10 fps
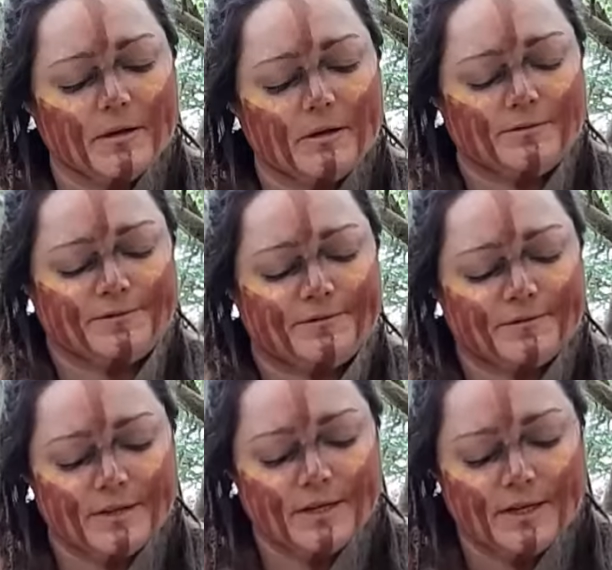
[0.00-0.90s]
"Uff!"
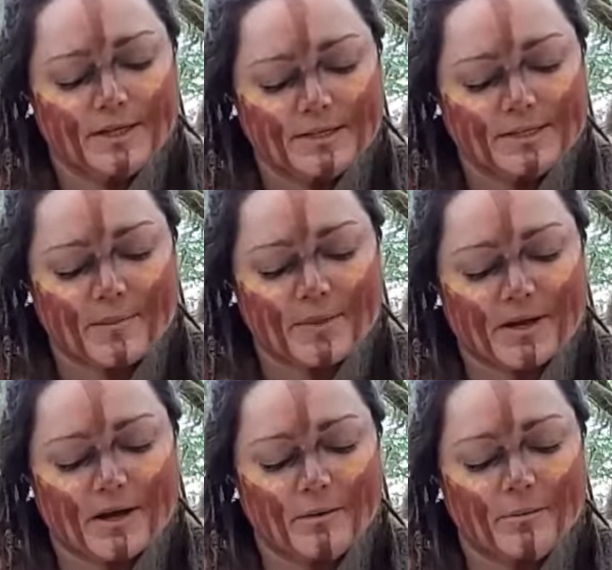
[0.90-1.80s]
snapped the
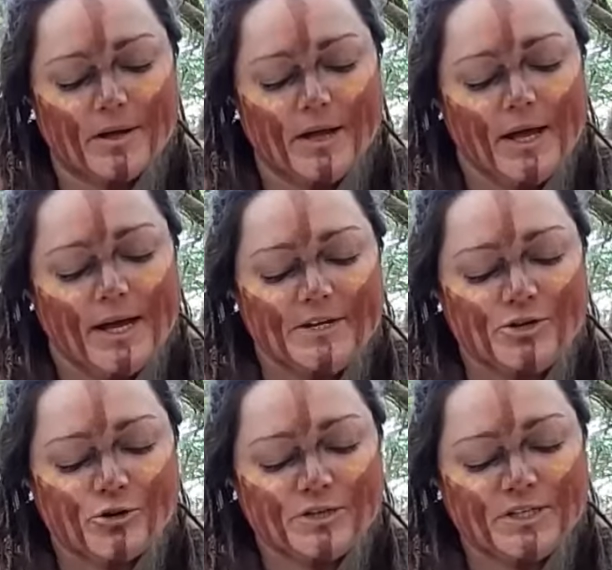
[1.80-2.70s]
cub. He
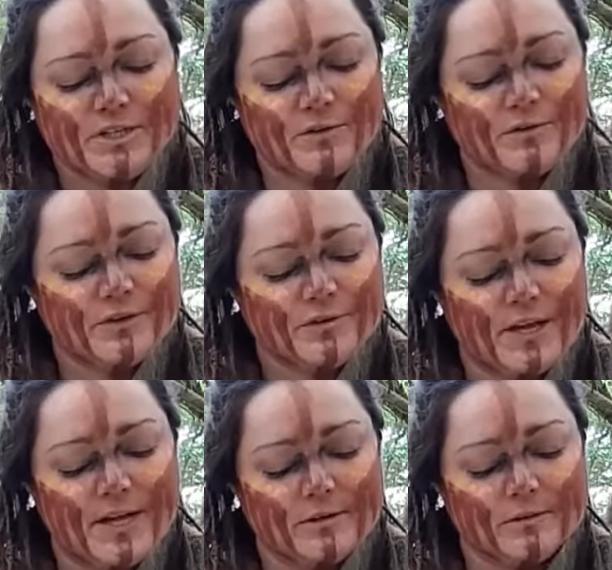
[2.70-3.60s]
trotted to the foot of the
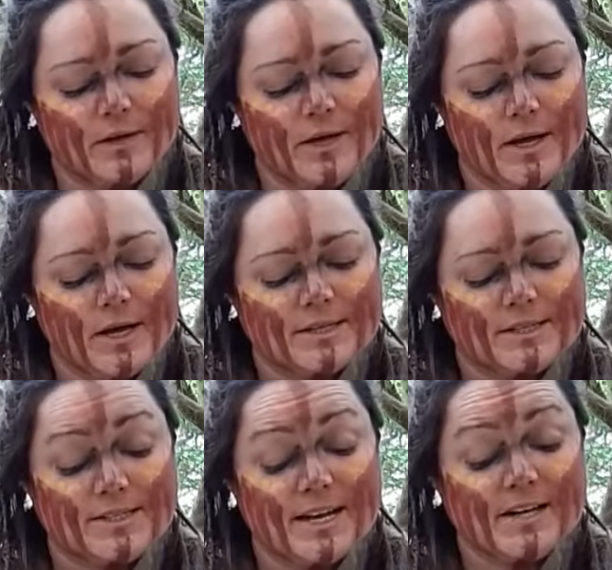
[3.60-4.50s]
hill and
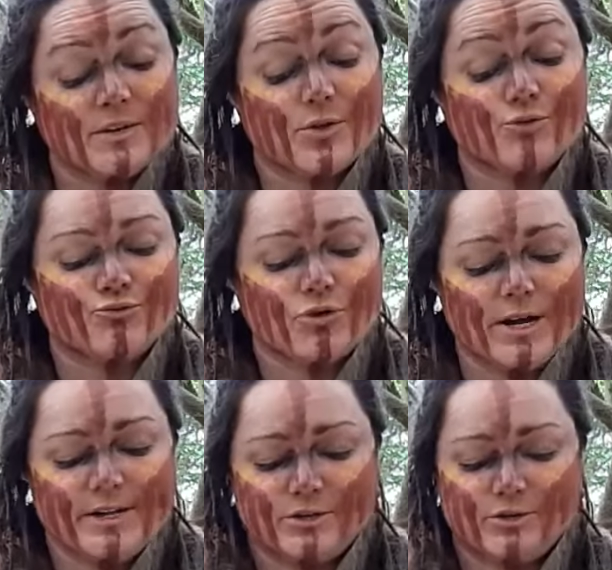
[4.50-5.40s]
stared at the
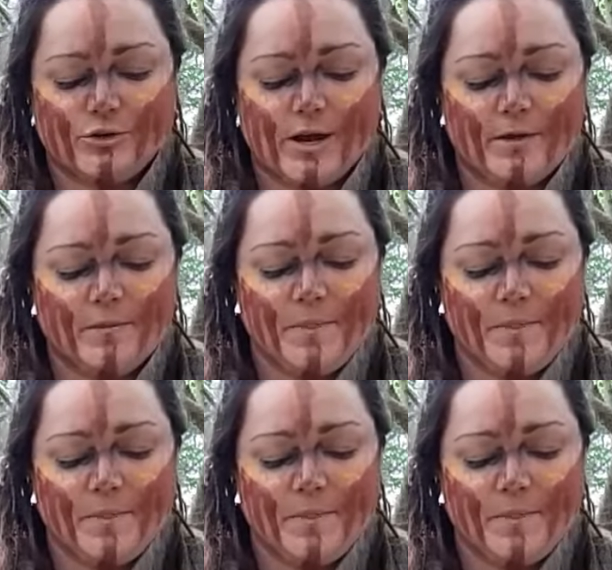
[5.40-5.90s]
right trail.